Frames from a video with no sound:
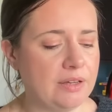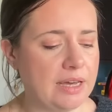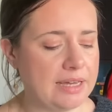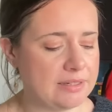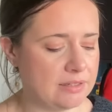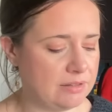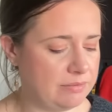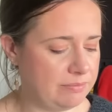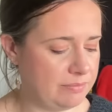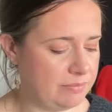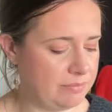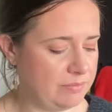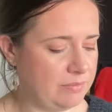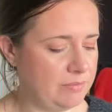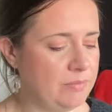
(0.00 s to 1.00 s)
had a
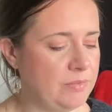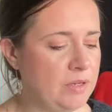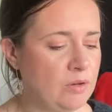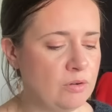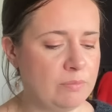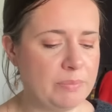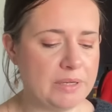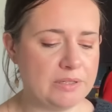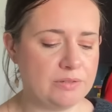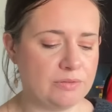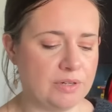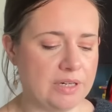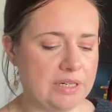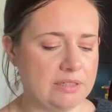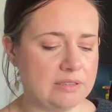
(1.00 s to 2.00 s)
long bus
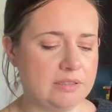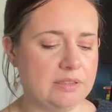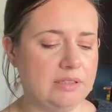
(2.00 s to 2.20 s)
ride